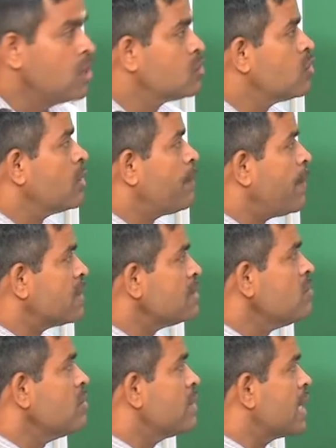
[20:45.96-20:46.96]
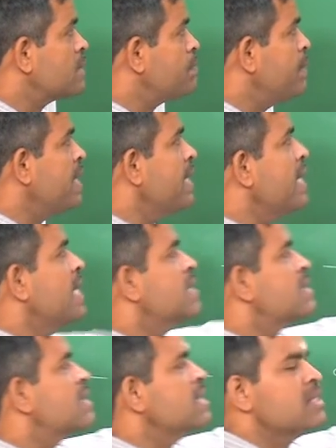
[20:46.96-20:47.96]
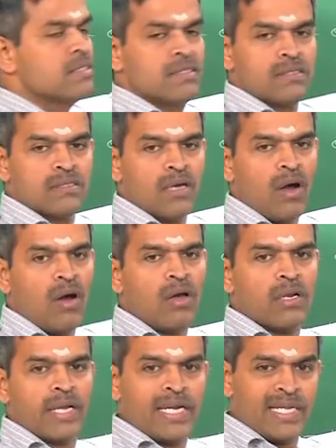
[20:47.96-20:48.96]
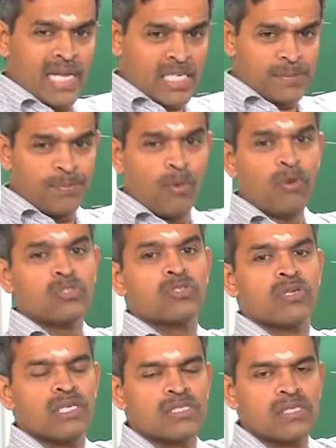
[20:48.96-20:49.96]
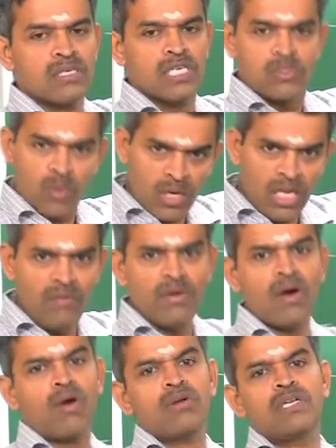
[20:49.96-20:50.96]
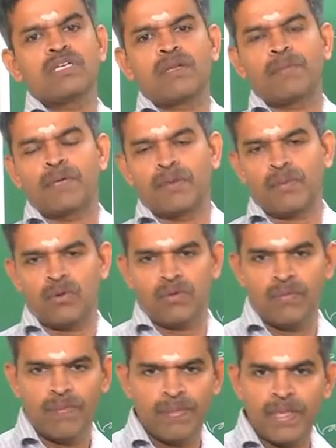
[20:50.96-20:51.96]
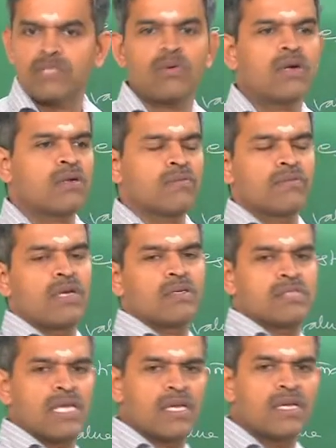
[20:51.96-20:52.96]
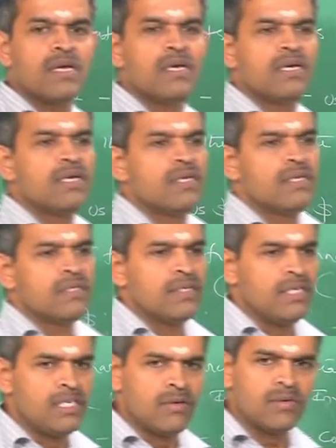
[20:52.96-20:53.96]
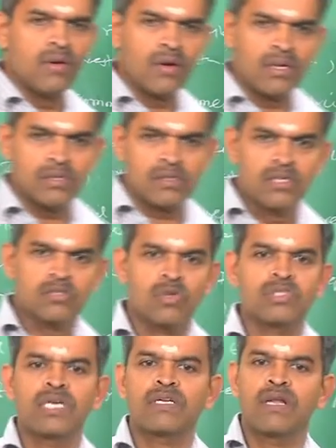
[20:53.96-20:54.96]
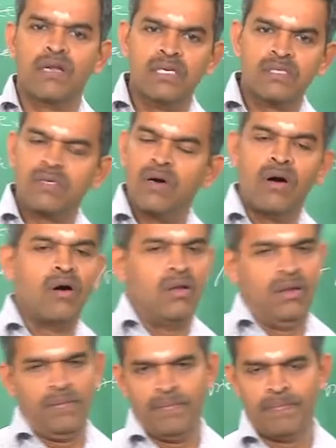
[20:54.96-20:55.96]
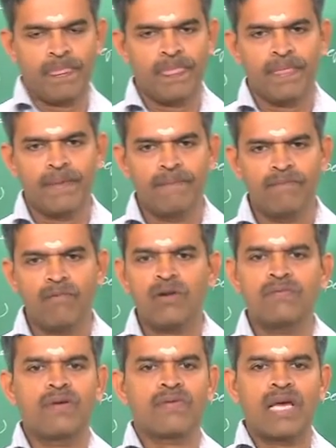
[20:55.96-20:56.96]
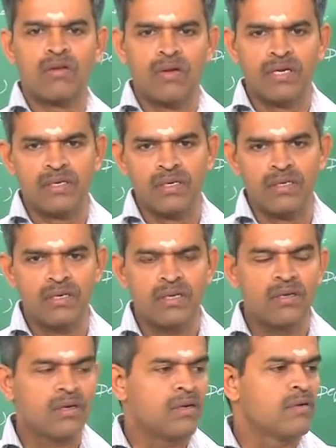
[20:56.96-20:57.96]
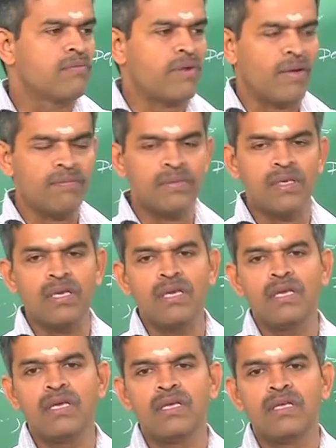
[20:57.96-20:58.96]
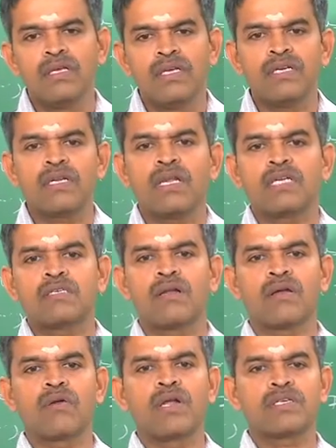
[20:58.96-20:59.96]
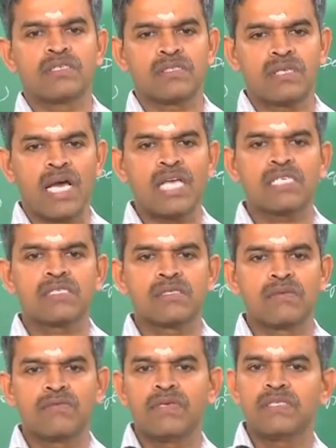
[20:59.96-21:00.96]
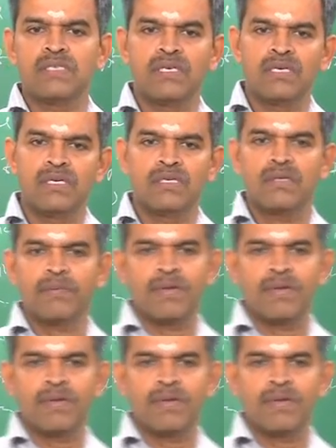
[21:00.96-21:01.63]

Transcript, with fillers: So, the person who experiences or getting exposed to risk is only we are got interpretable. That is what we are saying individual risk, societal risk all what we have calculated from the international regulations as we see in the